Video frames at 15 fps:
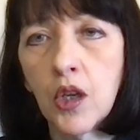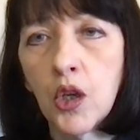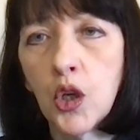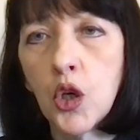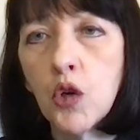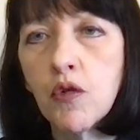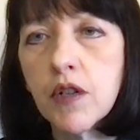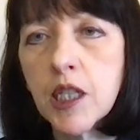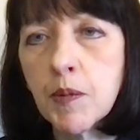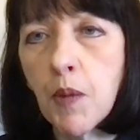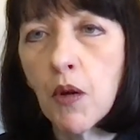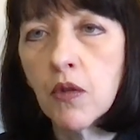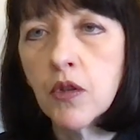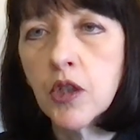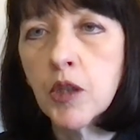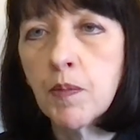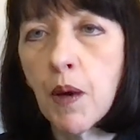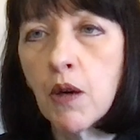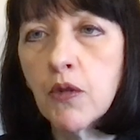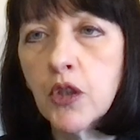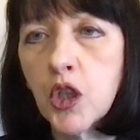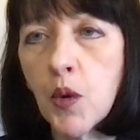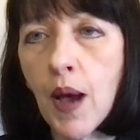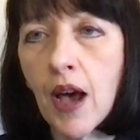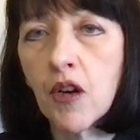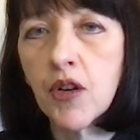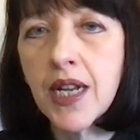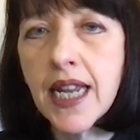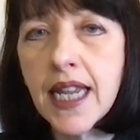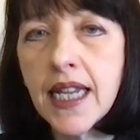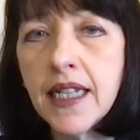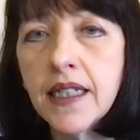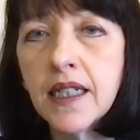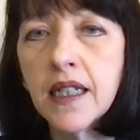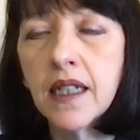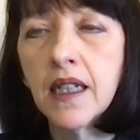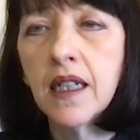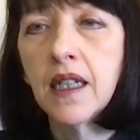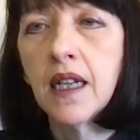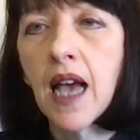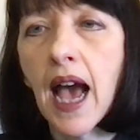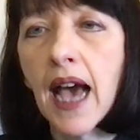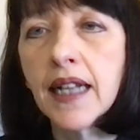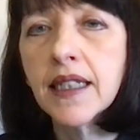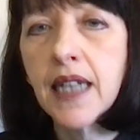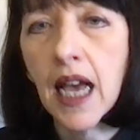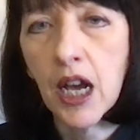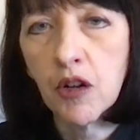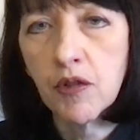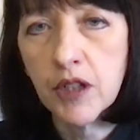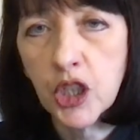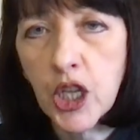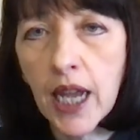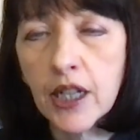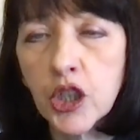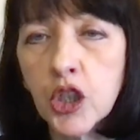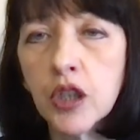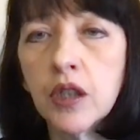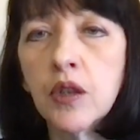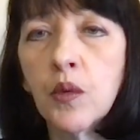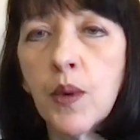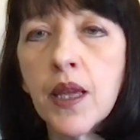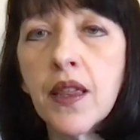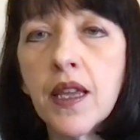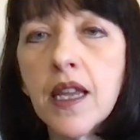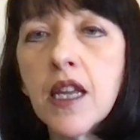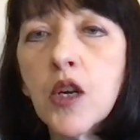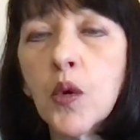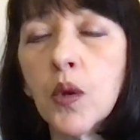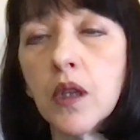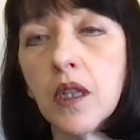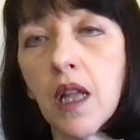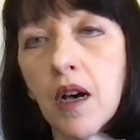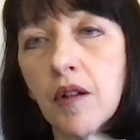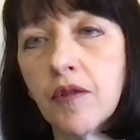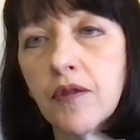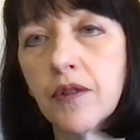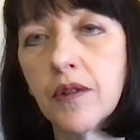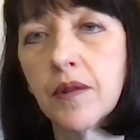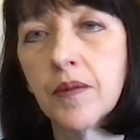who responds both to our need and our rejection with equal love.